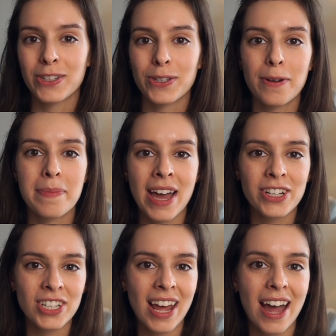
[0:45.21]
So
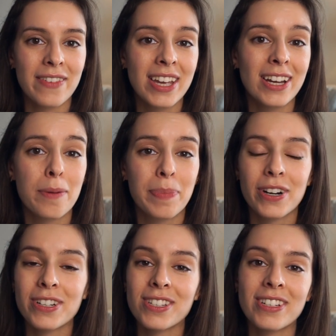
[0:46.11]
imagine having a
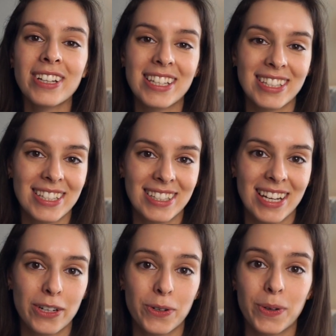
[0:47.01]
personal
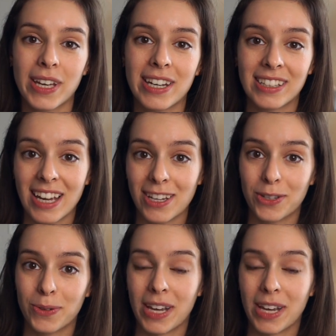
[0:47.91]
assistant who can get you